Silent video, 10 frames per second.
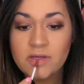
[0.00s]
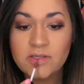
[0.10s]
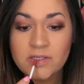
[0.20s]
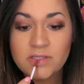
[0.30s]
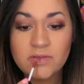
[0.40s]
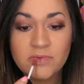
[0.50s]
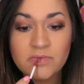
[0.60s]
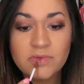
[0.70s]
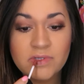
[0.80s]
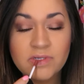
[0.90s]
It's just a
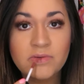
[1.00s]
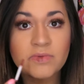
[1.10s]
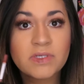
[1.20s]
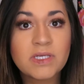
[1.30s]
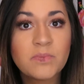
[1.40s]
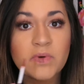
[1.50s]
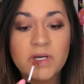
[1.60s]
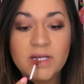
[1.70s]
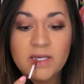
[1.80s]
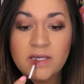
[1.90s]
really
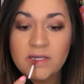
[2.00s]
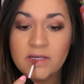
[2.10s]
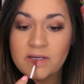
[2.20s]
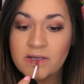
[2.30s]
pretty,